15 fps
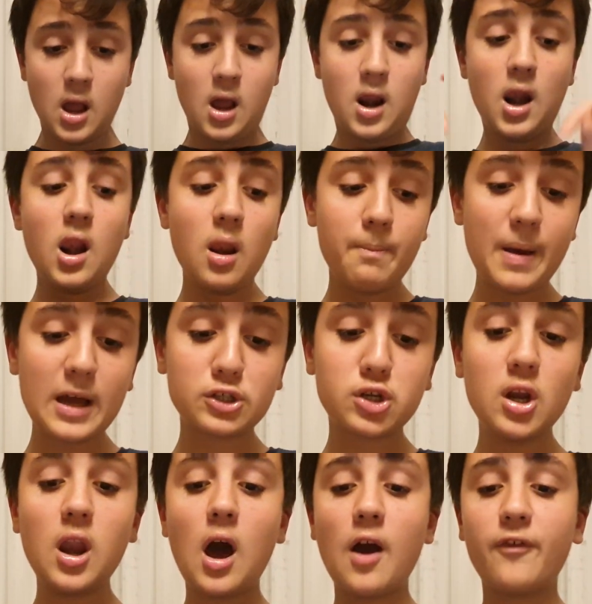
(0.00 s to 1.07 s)
Battery
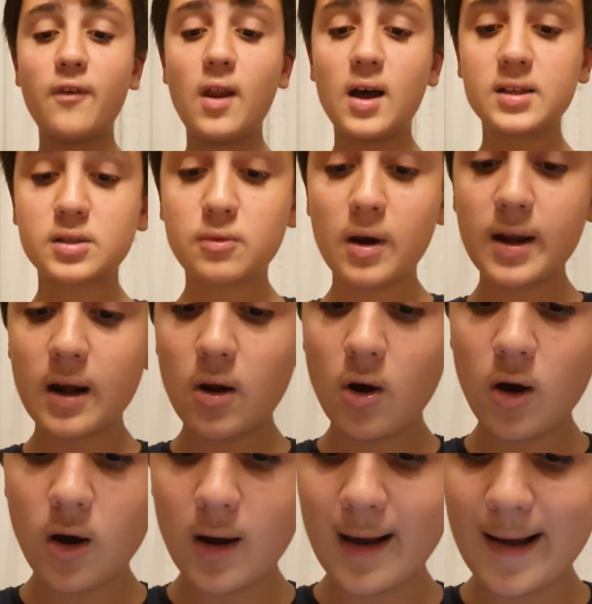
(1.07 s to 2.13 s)
life lasts quite a
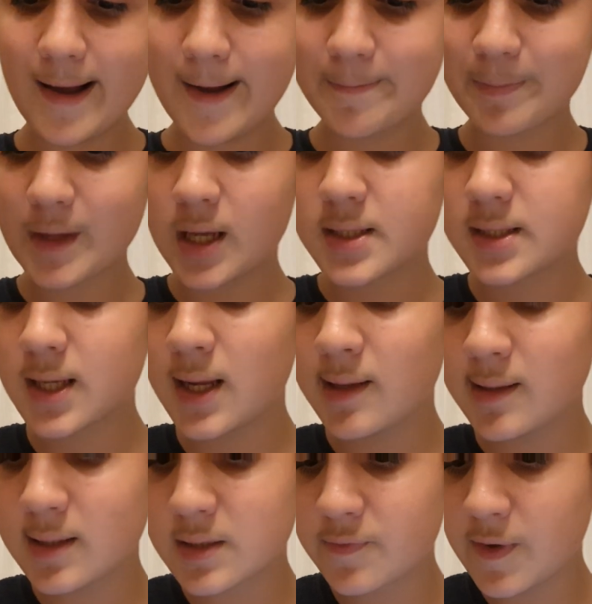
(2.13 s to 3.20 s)
lot. I started
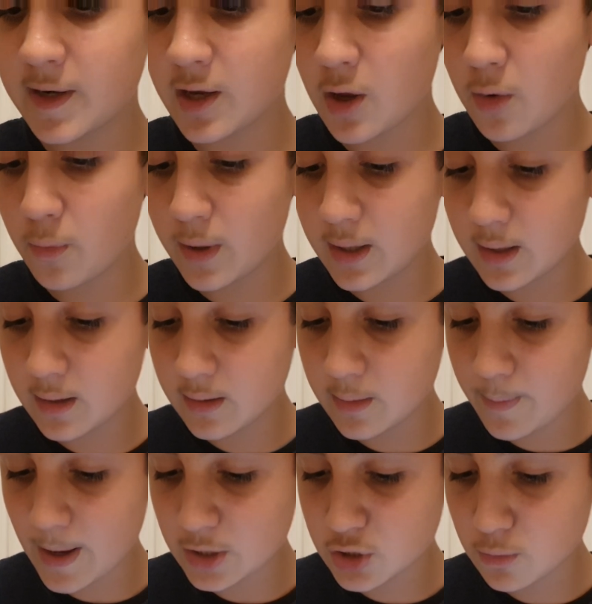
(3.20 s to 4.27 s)
this video when the
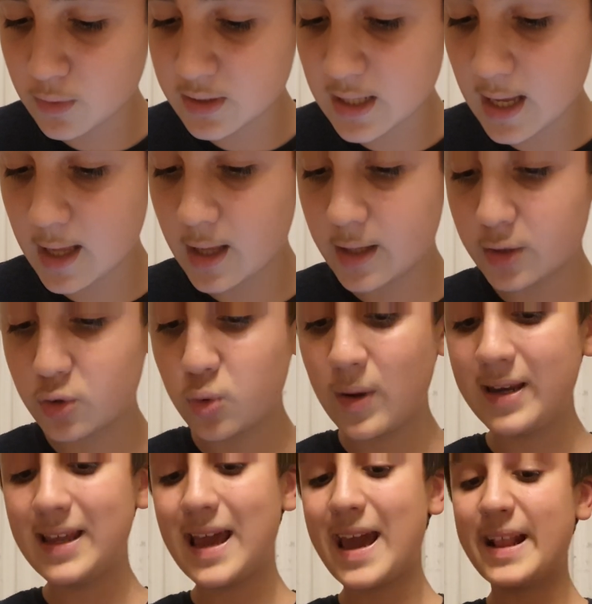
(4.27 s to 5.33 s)
battery was at
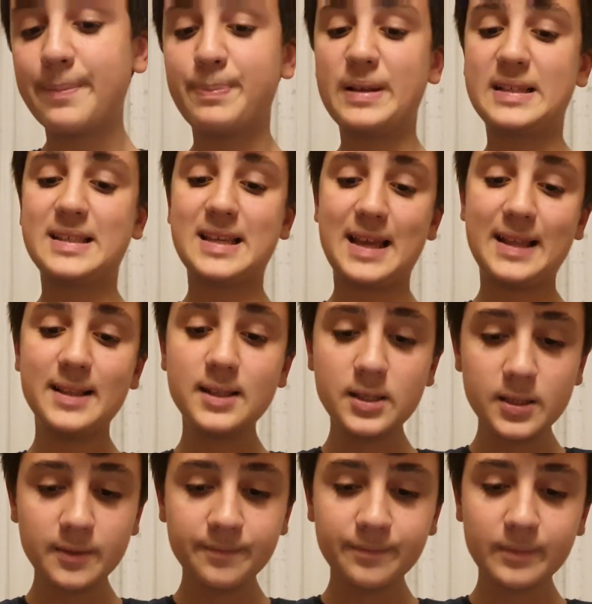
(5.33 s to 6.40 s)
28%.
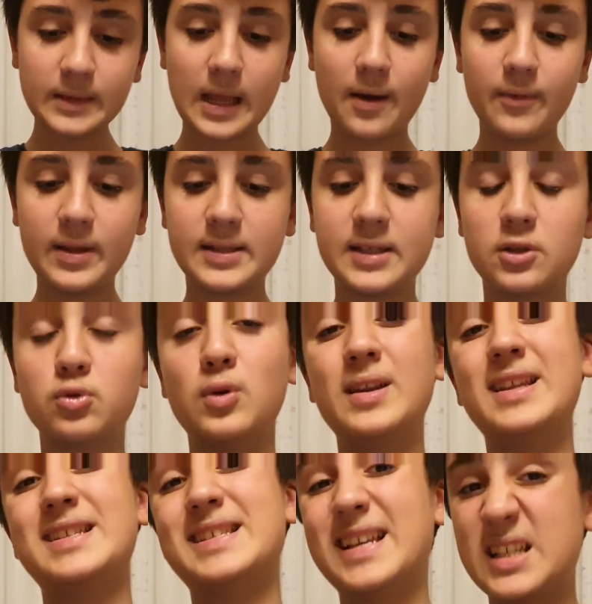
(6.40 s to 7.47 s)
Now it's at
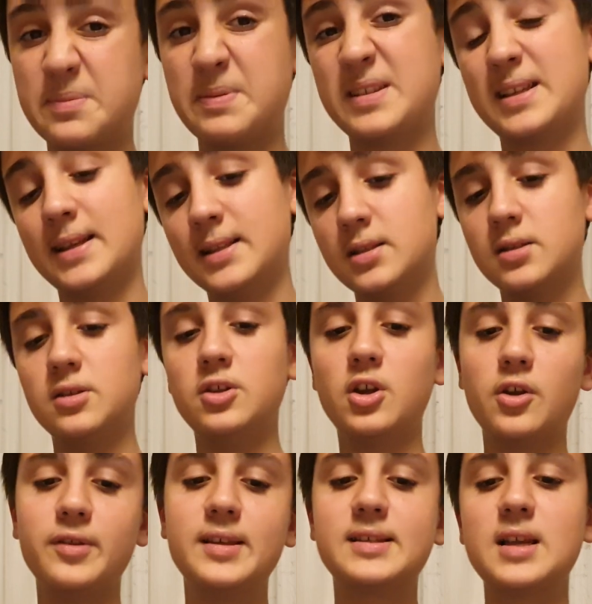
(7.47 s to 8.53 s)
26%. You know,
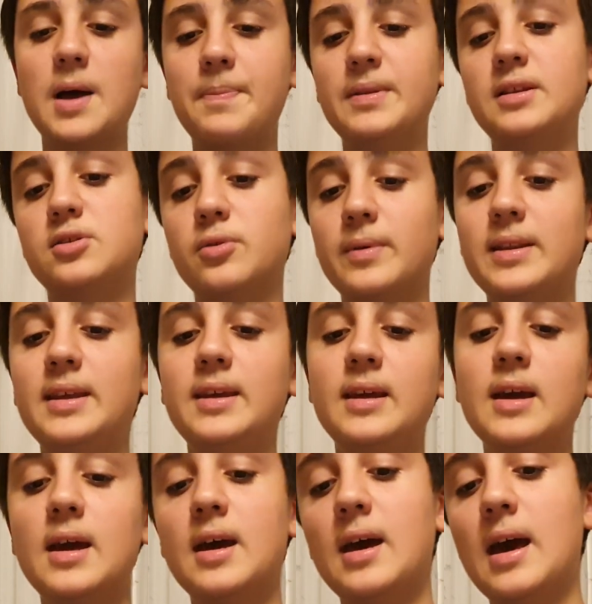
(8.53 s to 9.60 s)
this iPad is already
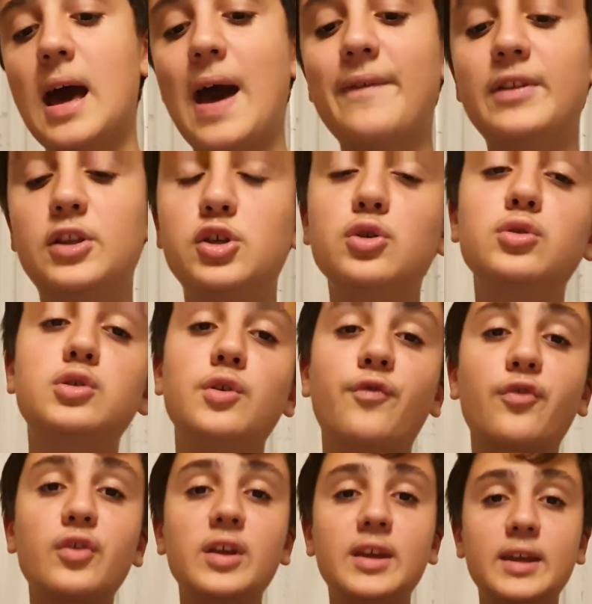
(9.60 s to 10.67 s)
having 2 to
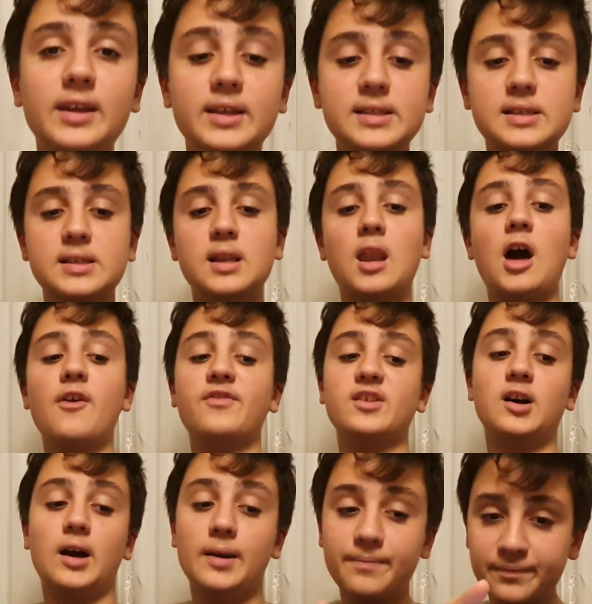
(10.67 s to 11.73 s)
3 years
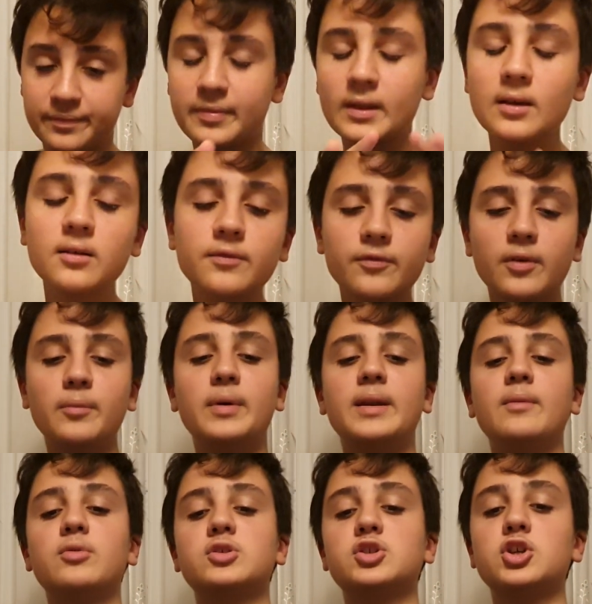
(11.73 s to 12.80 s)
lifetime from when it
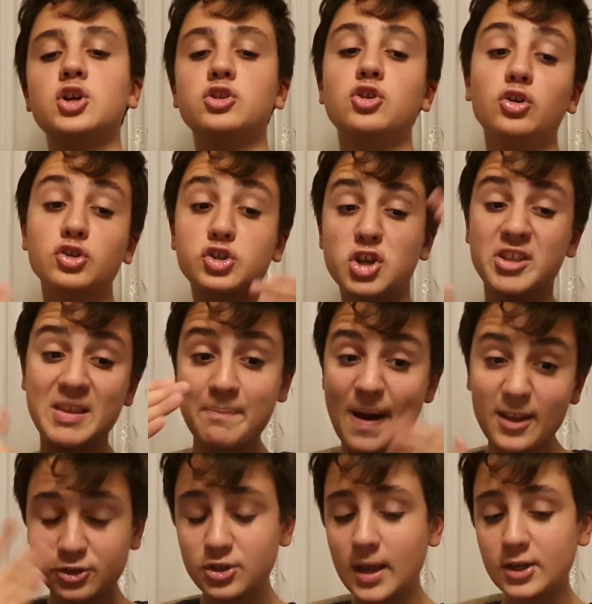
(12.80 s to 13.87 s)
was turned on. So the
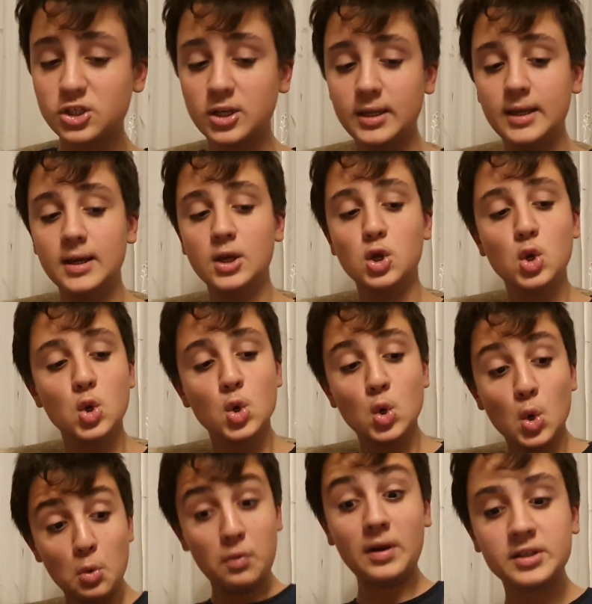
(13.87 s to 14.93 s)
battery actually
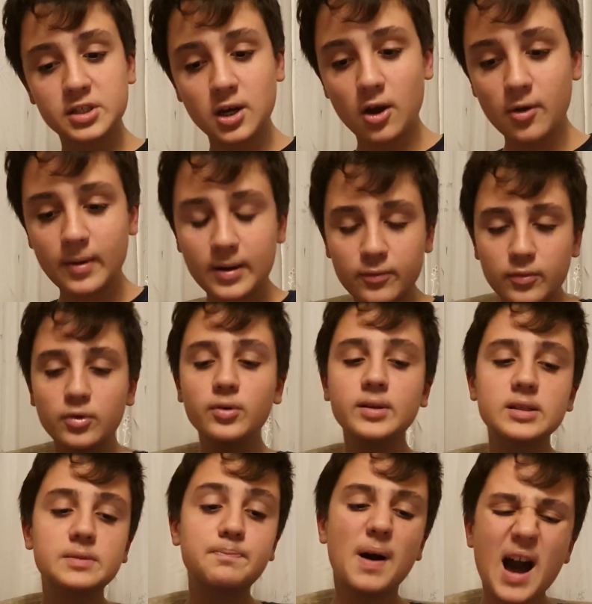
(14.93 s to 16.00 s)
runs low and
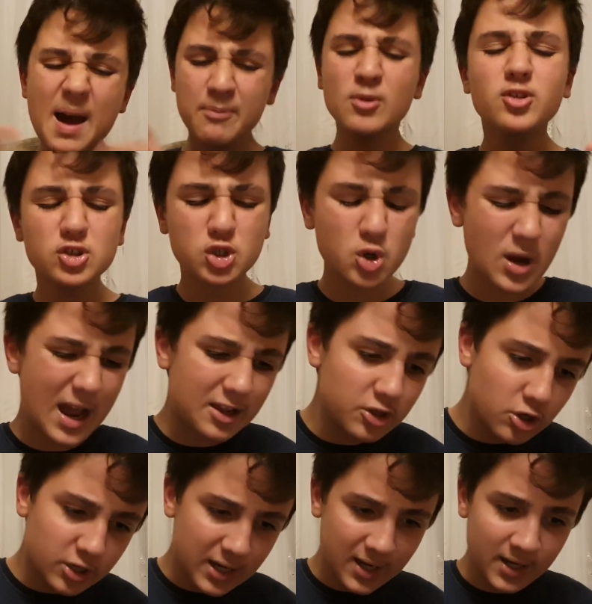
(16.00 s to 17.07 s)
ruins. But I'm not sure how you
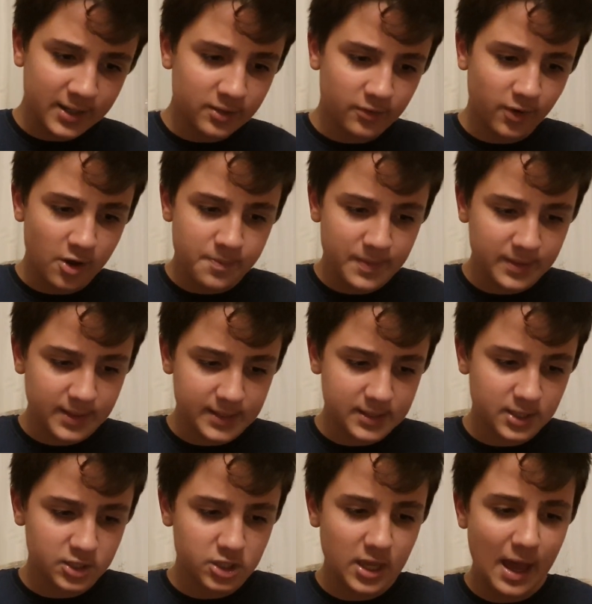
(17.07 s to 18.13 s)
kind of open this,
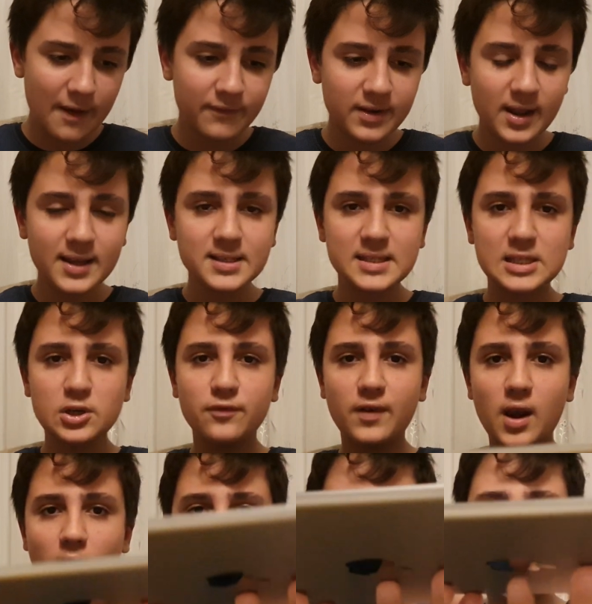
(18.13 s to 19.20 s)
because you have nice silver
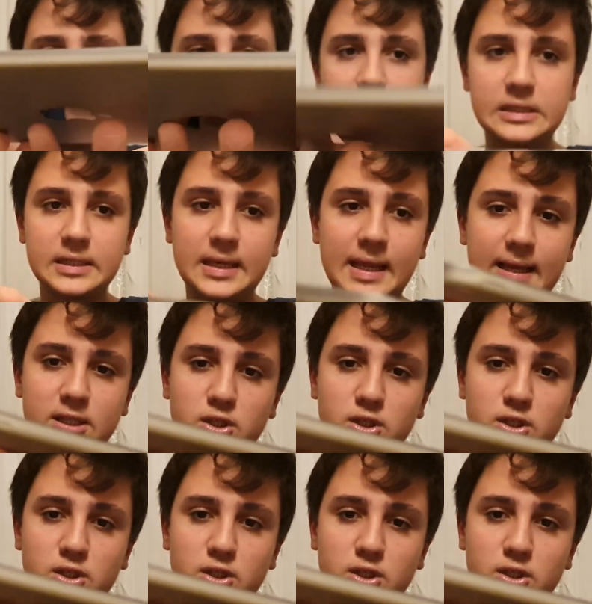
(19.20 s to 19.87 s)
linings next